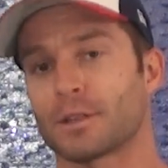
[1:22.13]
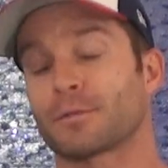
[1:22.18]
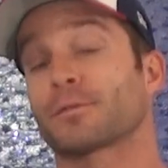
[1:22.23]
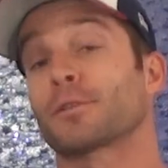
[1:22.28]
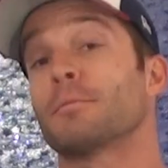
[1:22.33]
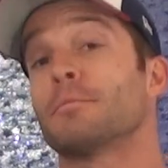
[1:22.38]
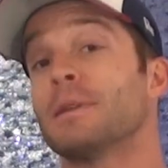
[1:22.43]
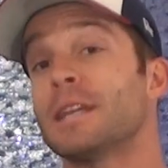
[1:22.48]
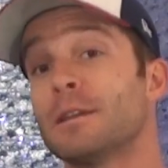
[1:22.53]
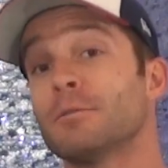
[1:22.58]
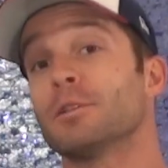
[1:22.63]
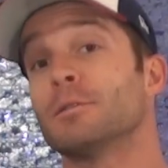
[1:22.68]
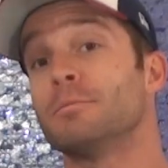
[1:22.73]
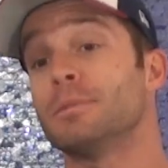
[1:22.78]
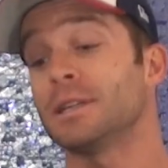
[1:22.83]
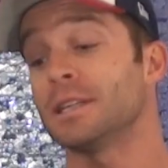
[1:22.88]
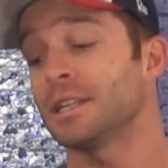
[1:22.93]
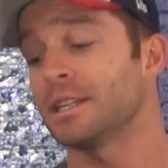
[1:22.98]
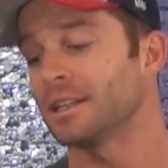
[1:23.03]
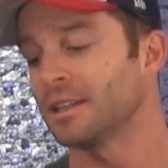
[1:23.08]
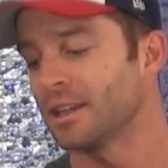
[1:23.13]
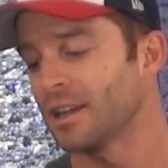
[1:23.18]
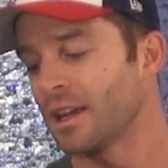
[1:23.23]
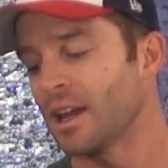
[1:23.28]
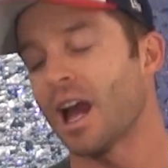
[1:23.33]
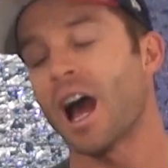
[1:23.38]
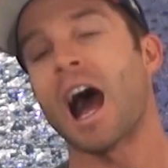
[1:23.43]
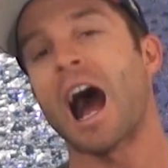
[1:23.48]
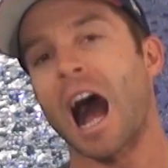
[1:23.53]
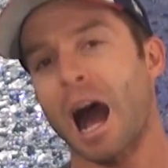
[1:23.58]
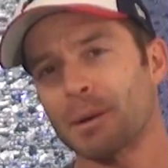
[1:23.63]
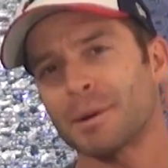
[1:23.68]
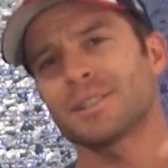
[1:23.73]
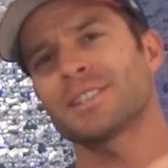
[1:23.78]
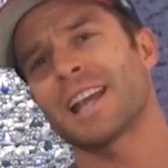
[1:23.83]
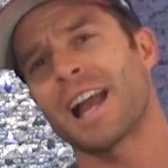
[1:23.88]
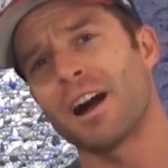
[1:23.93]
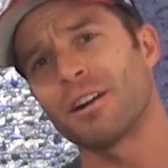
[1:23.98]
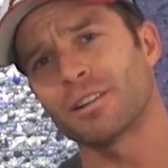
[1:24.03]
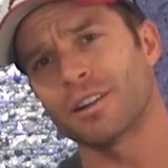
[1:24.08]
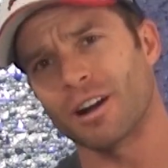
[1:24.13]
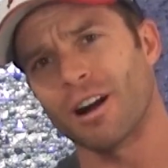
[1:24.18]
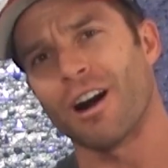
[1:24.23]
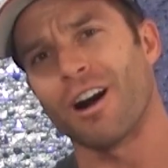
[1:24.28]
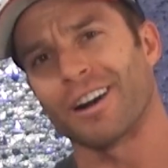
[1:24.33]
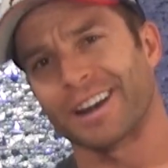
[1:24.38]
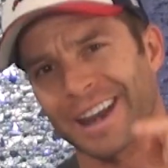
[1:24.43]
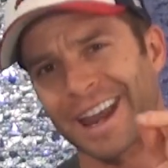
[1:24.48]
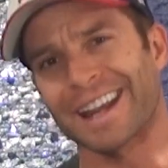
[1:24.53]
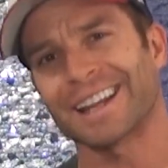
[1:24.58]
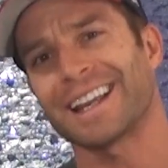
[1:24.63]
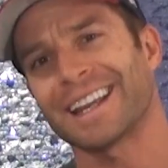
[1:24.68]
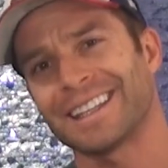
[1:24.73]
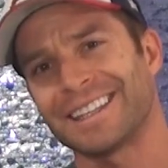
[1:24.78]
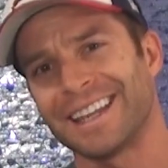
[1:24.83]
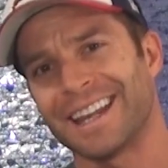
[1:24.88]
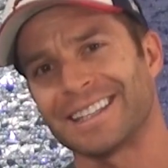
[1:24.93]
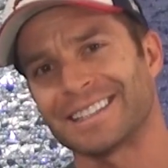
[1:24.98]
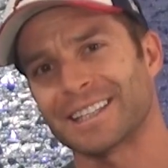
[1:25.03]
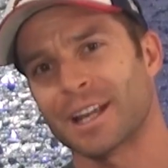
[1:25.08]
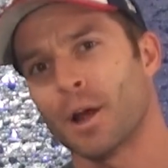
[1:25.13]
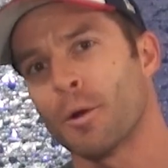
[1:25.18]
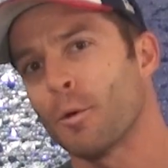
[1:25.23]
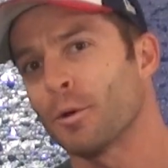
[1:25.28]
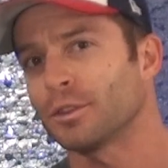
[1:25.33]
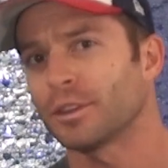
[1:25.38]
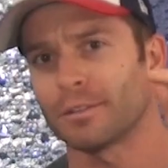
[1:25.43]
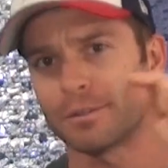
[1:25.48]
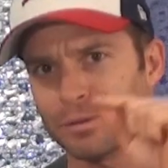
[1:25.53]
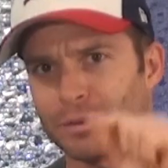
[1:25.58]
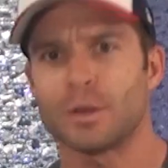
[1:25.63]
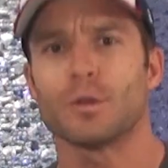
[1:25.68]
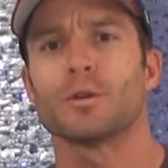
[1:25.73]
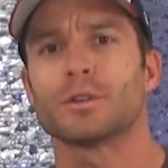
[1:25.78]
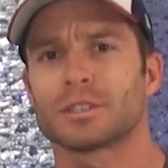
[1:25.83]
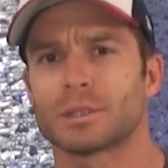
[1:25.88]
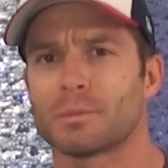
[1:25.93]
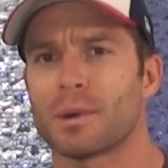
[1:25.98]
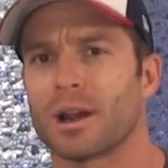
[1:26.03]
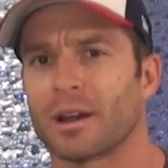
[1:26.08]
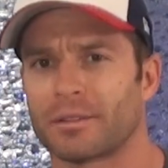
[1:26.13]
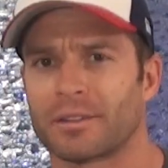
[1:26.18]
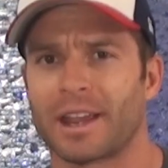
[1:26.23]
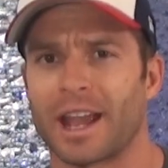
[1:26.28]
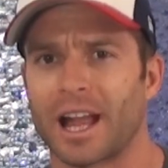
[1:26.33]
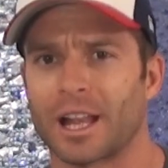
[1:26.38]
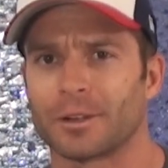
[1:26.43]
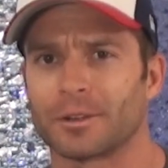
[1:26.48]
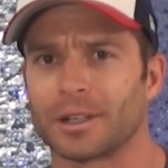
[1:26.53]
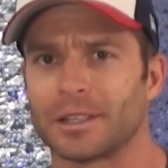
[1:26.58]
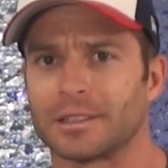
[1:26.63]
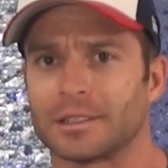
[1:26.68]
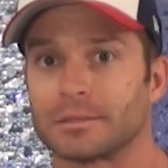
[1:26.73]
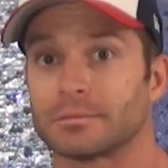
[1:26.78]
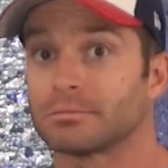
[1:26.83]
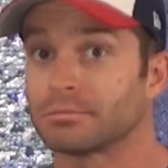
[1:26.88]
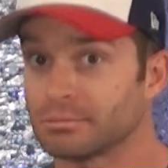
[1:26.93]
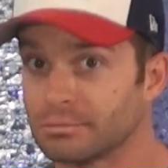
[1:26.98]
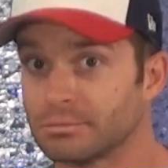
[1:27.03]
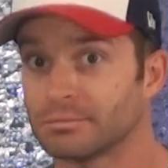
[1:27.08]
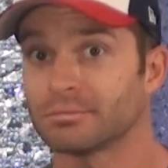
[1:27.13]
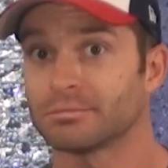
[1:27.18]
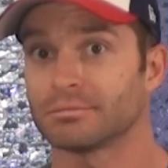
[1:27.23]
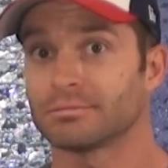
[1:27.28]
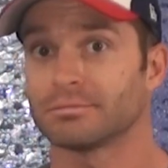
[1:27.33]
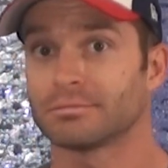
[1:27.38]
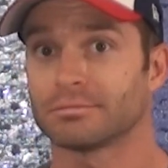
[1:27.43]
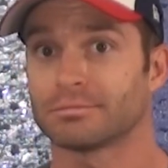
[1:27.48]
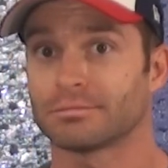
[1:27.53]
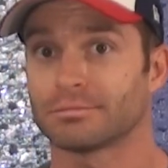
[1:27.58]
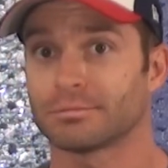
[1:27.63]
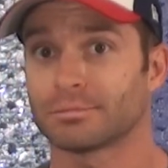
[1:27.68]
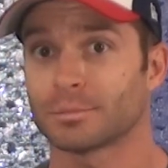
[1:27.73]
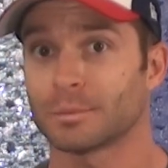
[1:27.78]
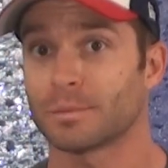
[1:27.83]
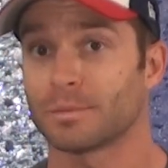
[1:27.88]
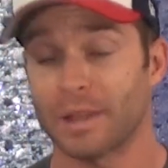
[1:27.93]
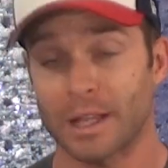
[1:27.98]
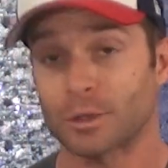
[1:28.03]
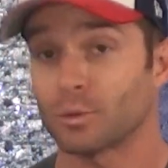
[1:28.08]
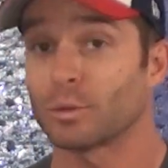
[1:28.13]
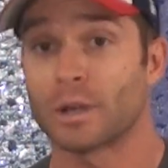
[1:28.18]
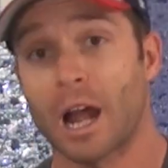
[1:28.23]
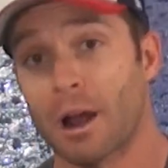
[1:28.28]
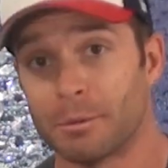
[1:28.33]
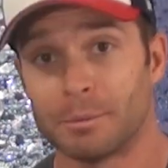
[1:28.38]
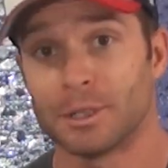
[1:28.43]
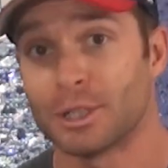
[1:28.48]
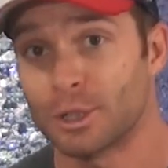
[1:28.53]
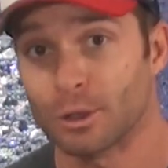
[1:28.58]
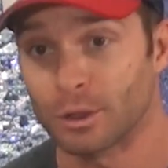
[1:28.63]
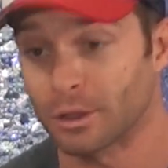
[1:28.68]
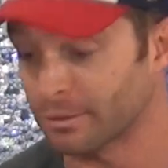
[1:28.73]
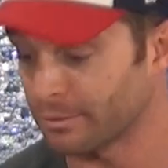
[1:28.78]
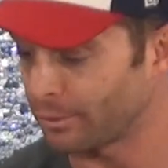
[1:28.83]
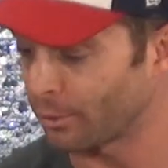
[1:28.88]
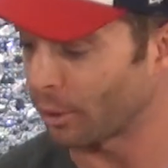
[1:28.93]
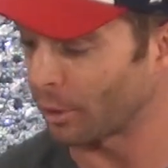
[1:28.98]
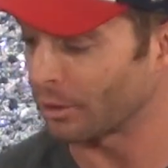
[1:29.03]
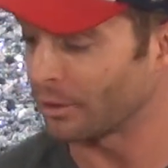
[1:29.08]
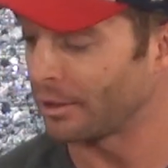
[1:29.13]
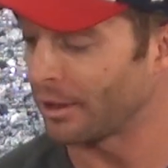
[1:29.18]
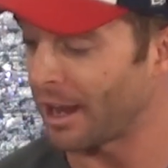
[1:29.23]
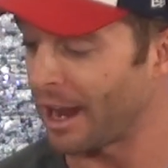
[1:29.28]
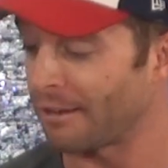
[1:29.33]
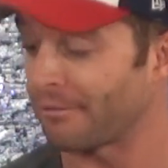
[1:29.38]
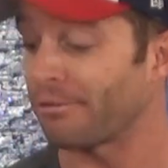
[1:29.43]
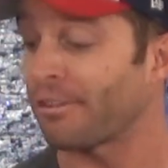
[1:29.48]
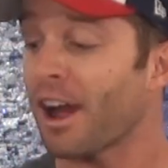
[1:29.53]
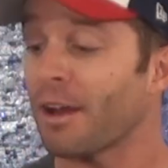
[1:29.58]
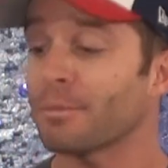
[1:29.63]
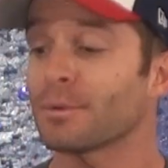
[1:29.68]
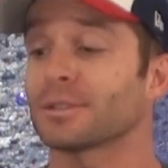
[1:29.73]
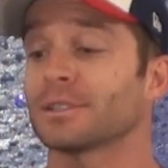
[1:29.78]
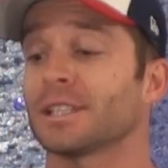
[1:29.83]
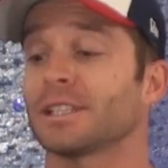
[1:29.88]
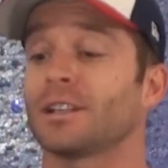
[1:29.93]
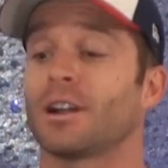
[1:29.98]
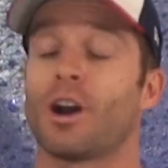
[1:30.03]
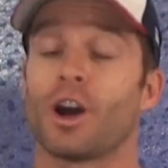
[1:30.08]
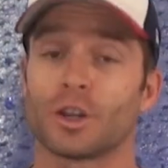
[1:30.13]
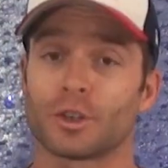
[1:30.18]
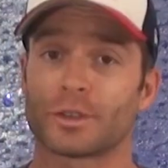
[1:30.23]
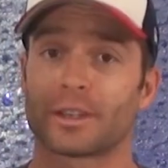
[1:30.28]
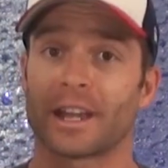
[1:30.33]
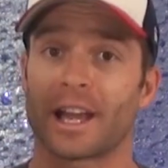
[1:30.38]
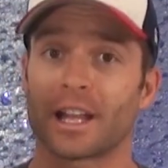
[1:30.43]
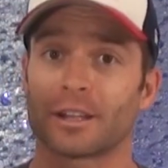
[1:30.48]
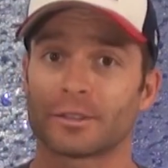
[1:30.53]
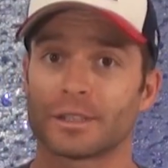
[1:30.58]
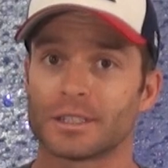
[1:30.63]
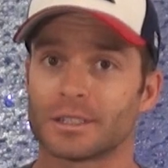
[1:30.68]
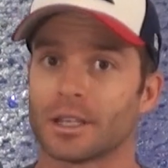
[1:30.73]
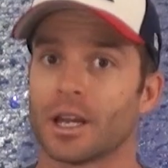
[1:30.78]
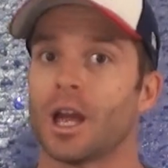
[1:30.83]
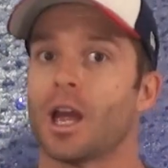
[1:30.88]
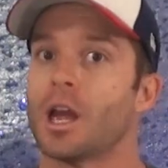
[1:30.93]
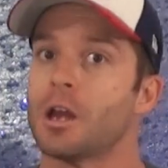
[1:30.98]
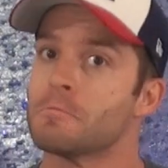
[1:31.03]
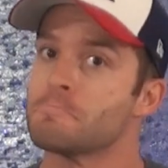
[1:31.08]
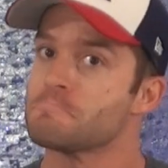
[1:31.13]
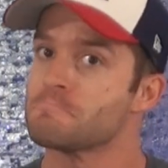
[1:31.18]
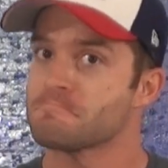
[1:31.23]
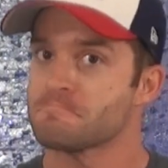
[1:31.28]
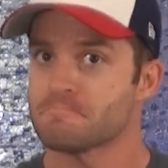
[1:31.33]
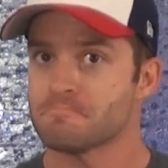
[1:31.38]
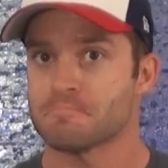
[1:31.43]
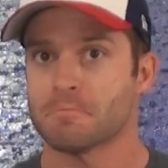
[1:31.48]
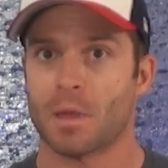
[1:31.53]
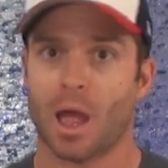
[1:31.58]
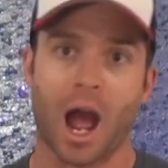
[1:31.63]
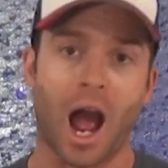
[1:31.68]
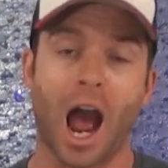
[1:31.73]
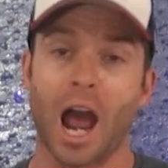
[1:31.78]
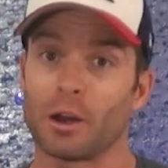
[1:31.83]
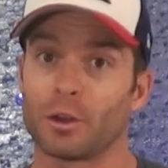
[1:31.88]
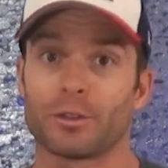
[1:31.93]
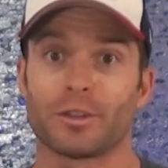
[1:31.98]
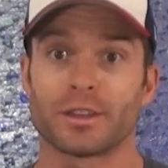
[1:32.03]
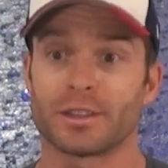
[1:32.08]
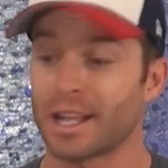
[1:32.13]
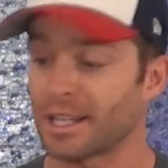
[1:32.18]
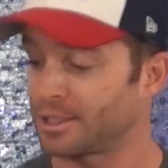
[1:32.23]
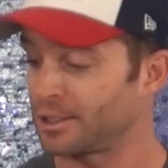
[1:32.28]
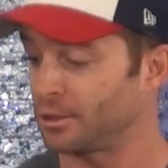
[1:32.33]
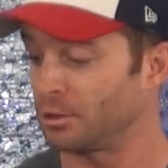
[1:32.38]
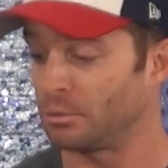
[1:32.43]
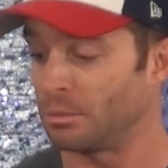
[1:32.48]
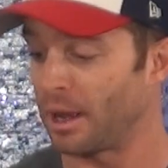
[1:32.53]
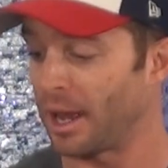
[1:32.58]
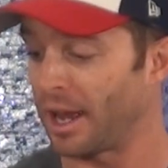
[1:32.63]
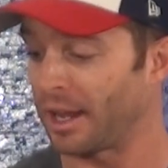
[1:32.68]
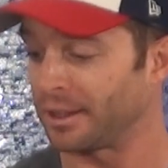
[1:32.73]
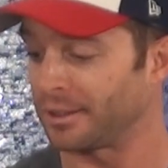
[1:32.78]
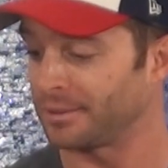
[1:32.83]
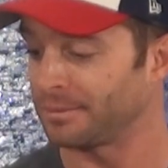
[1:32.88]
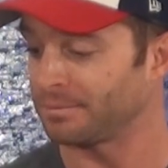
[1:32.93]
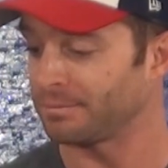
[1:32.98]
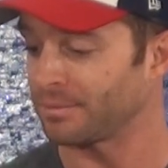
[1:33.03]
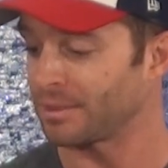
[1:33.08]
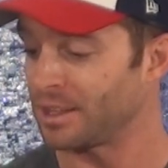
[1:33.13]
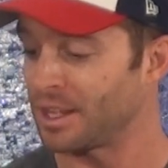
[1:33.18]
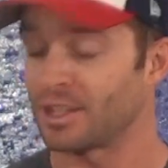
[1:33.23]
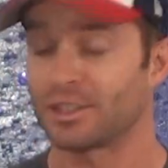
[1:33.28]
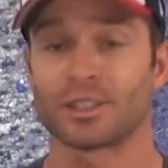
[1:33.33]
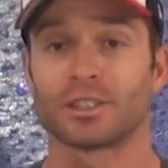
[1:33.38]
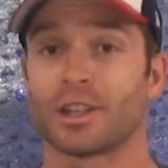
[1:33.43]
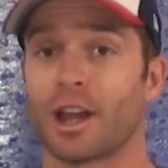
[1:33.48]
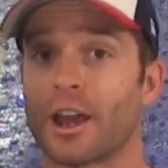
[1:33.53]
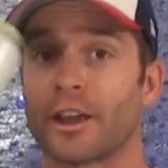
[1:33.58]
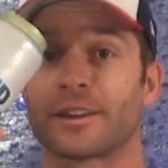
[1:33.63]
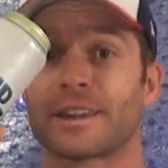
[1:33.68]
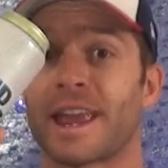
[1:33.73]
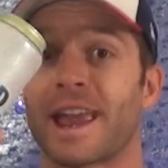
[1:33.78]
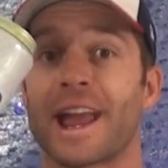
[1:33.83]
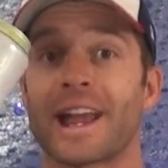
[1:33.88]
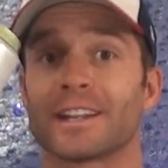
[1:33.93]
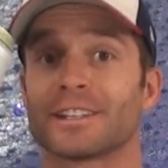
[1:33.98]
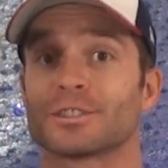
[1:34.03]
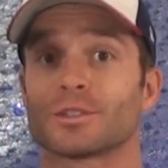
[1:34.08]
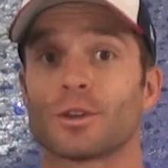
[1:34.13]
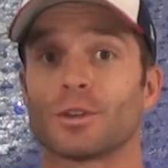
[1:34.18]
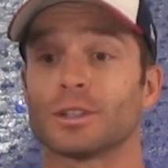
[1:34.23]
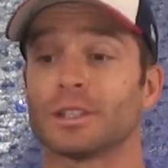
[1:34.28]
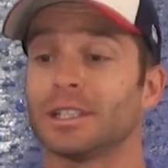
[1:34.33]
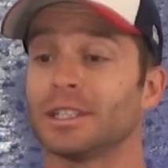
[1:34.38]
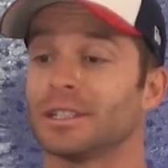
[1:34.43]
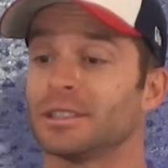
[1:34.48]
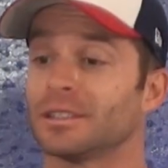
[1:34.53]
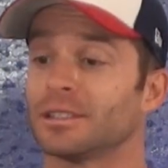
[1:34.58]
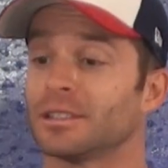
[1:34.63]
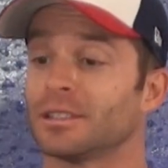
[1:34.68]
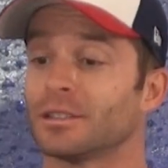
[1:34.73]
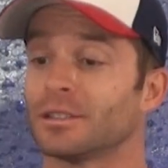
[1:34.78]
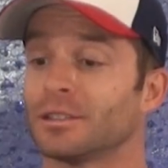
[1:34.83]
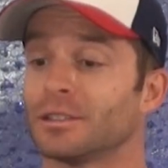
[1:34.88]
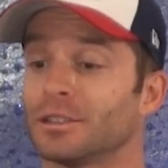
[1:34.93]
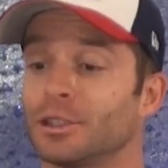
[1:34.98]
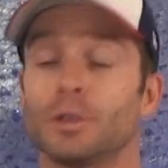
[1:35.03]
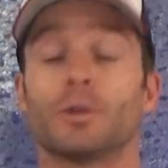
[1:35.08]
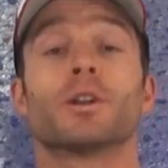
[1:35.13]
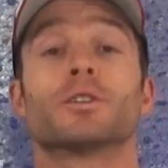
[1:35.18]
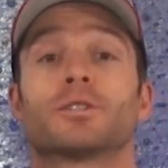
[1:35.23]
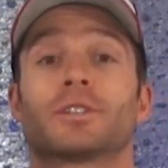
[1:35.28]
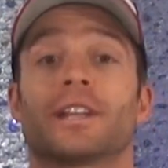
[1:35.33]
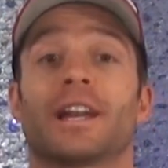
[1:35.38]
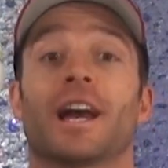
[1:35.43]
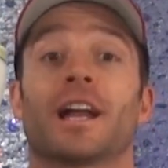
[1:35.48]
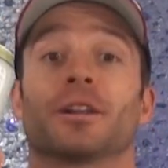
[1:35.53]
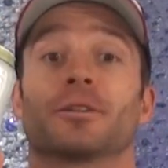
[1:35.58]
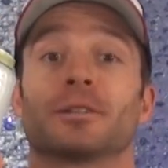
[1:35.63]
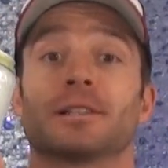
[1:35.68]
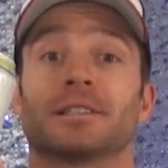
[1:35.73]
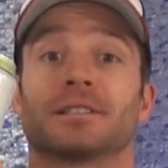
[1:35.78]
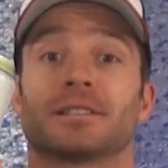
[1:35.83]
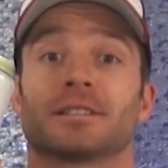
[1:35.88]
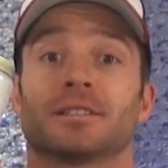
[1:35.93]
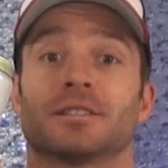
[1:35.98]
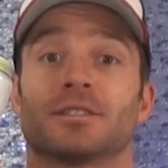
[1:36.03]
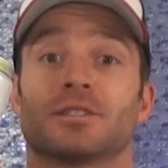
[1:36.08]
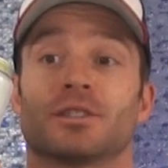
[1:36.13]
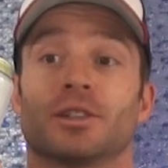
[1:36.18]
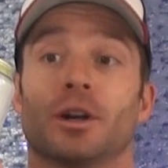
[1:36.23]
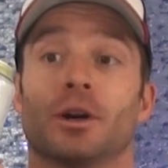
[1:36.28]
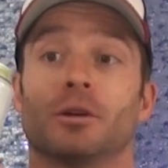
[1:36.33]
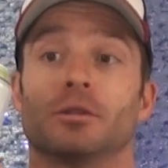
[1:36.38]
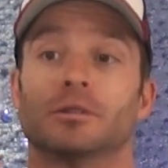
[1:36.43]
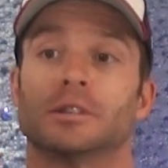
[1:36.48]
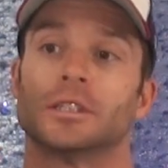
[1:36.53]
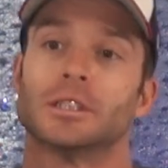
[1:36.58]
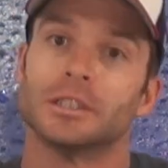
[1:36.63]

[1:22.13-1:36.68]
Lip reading: for me would be how much alcohol can I get with the fewest amount of calories? That's what I would be shooting for. And 5%, 100 calories, I don't think that's too bad. This entire can is only 200 calories. So